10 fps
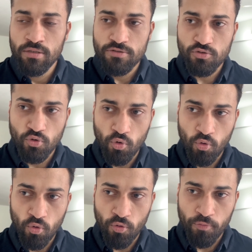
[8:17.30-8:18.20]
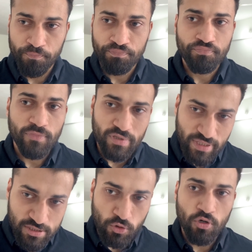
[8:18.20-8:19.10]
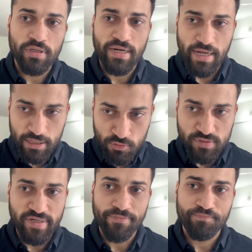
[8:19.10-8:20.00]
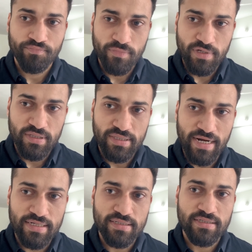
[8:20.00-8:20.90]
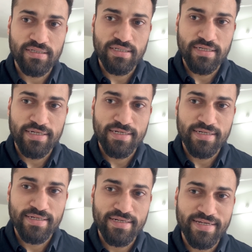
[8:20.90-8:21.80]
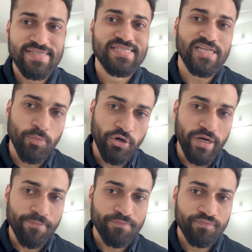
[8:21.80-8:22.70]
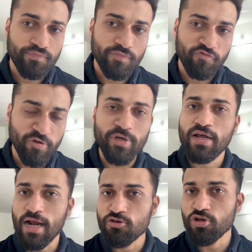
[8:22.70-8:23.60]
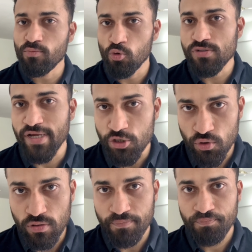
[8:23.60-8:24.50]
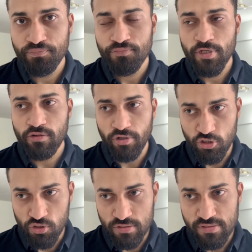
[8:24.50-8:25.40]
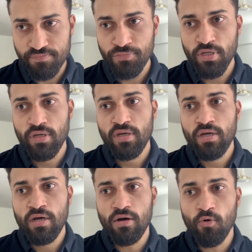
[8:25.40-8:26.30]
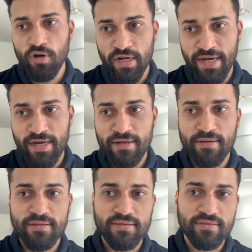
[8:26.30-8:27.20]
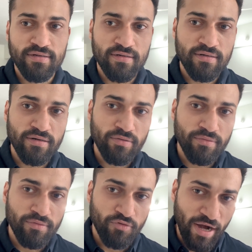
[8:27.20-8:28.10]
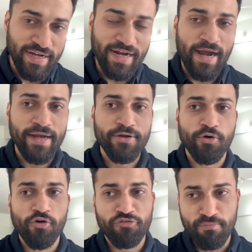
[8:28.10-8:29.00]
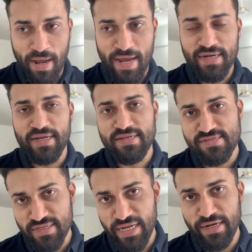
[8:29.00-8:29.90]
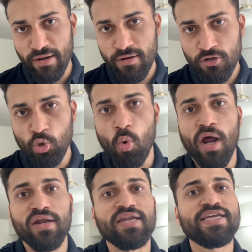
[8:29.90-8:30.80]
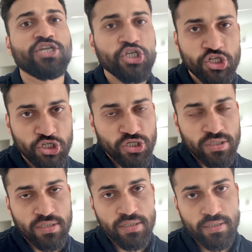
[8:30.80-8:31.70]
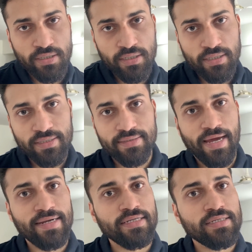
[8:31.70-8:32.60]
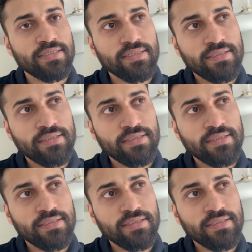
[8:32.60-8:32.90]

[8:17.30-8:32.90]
So that's all that I had to say. That in summary, women are actually more sexual creatures. Only the right kind of man is needed to unleash that